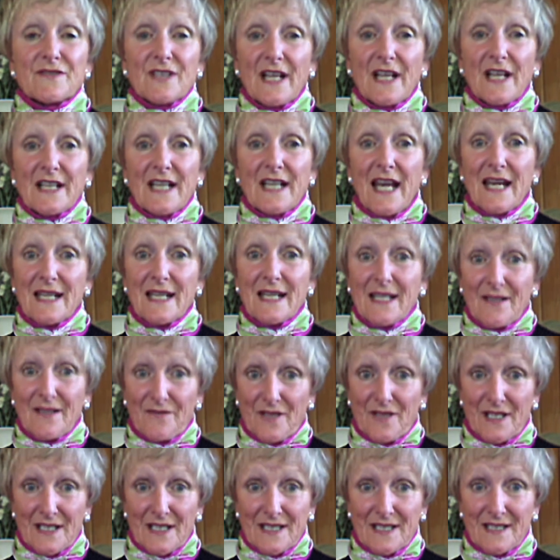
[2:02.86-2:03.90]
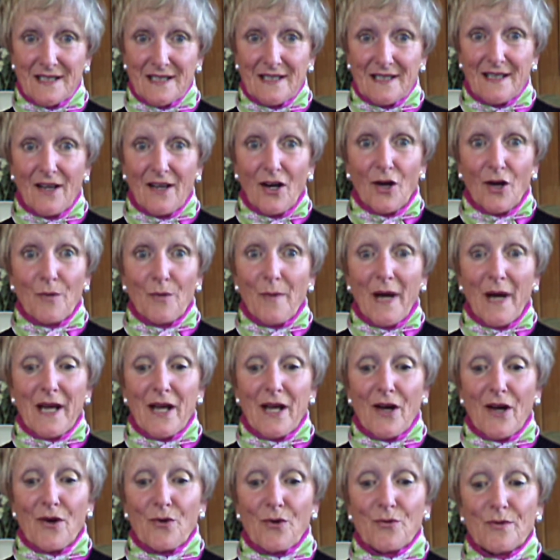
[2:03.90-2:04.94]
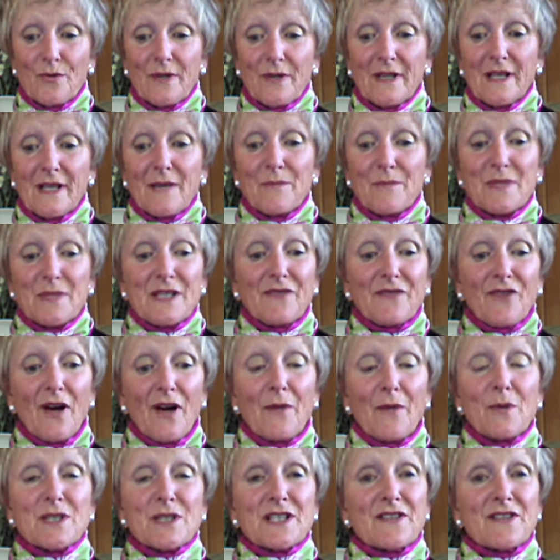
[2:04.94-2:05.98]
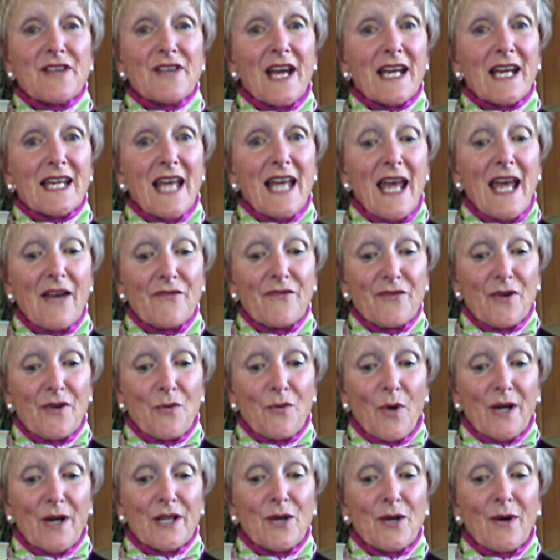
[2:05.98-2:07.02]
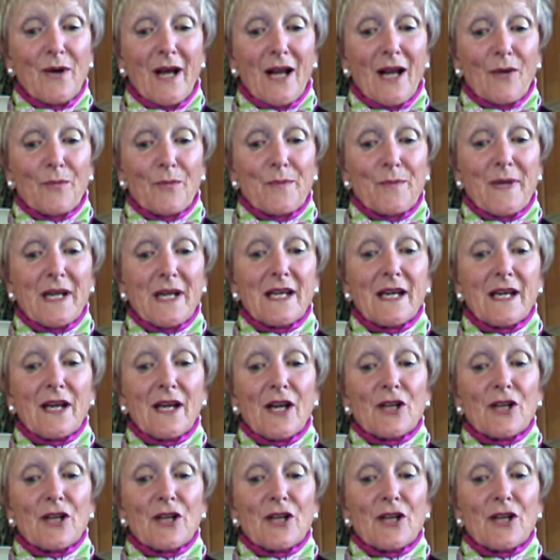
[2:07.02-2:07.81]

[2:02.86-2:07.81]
done any of this on my own, but if I were to thank everyone who helped me,